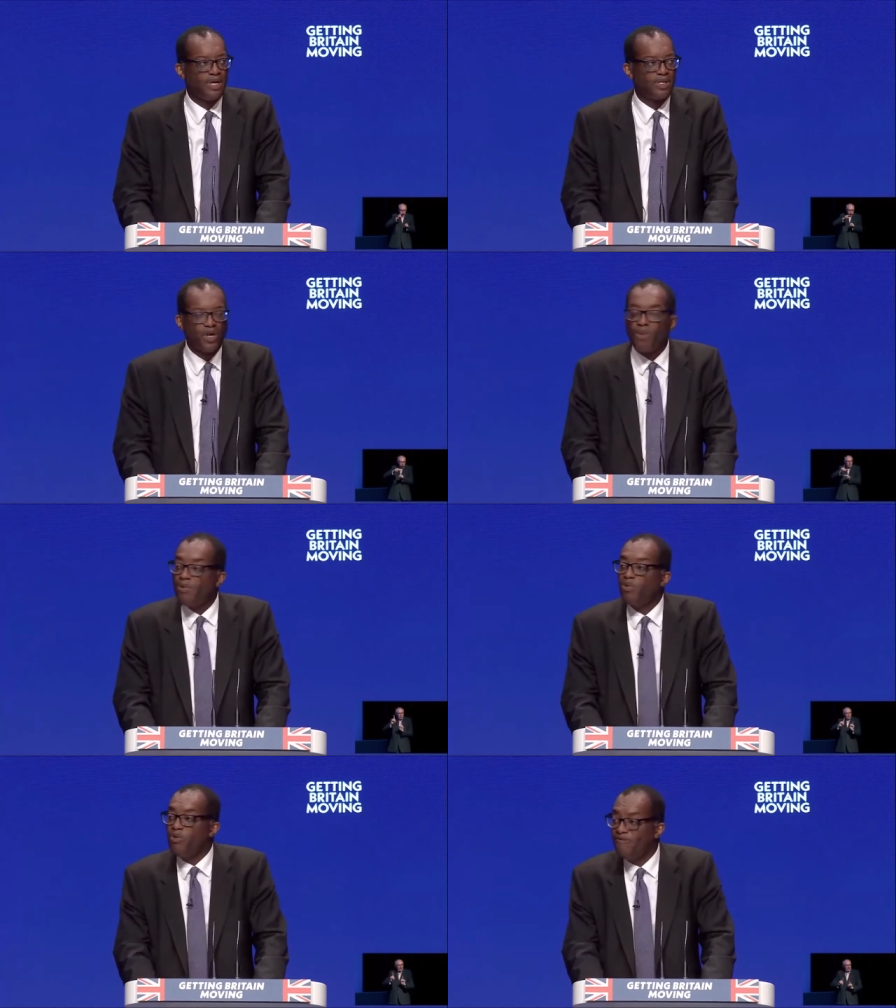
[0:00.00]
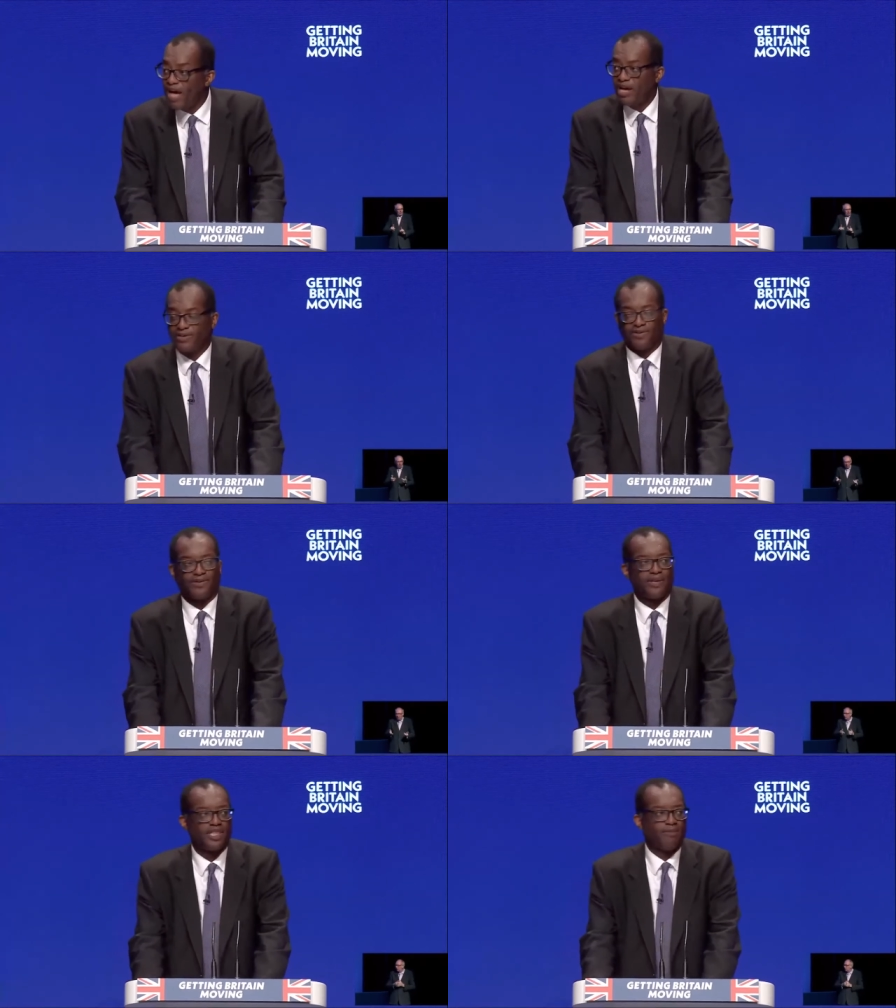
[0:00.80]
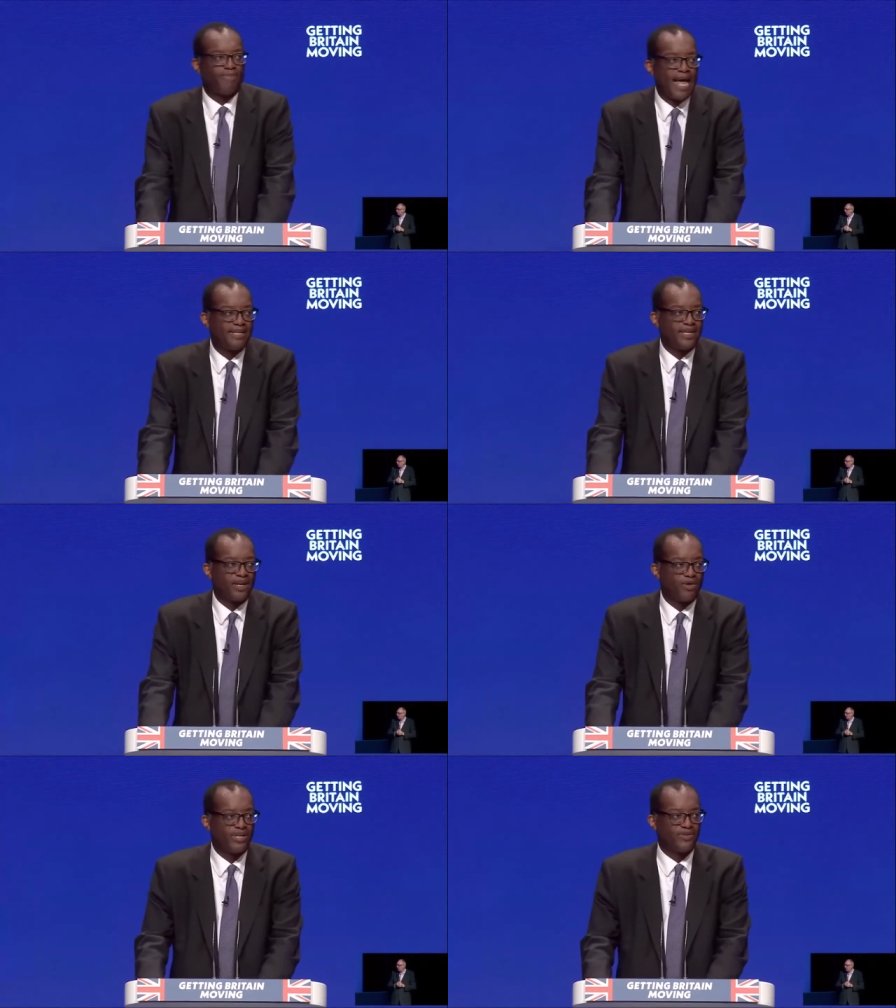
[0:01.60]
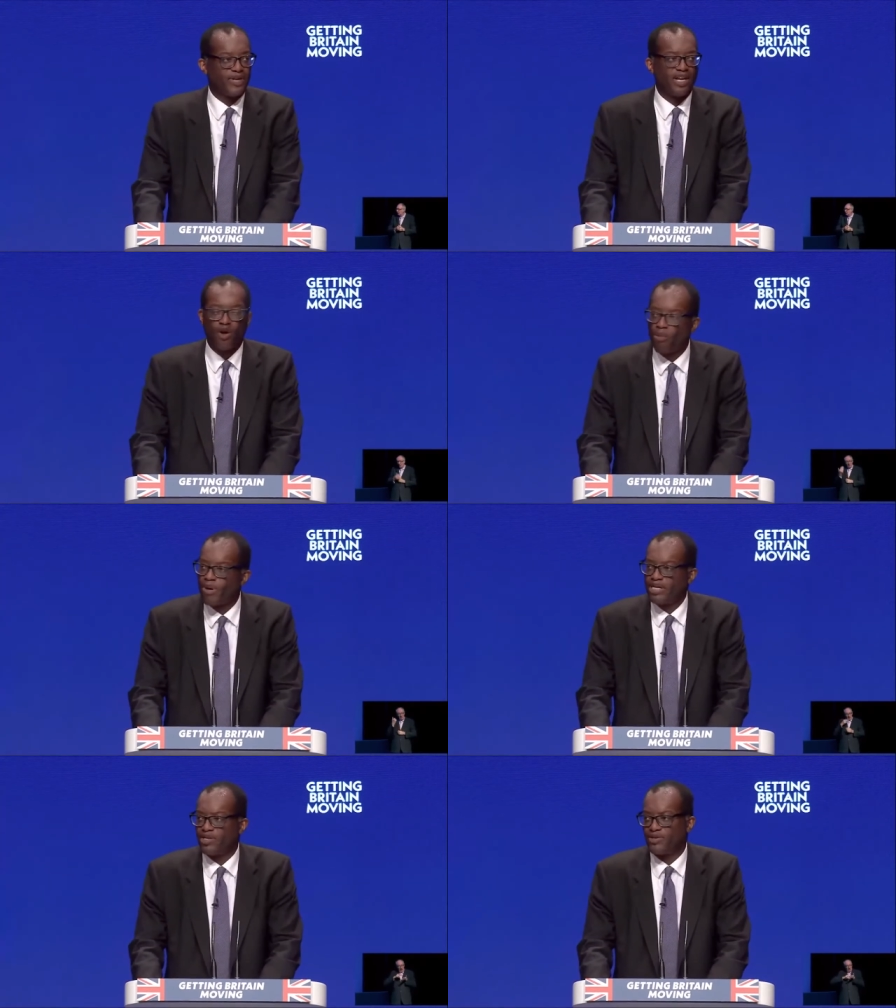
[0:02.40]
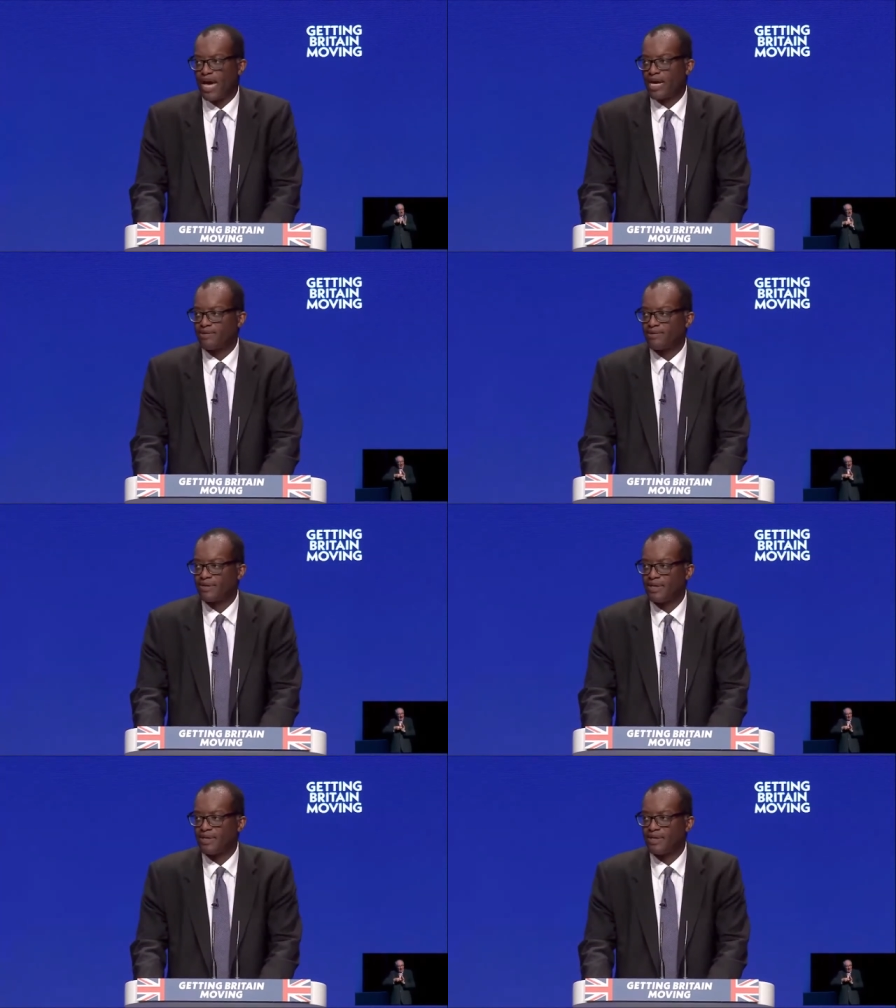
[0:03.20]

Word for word: So we will reverse the planned increase in corporation tax,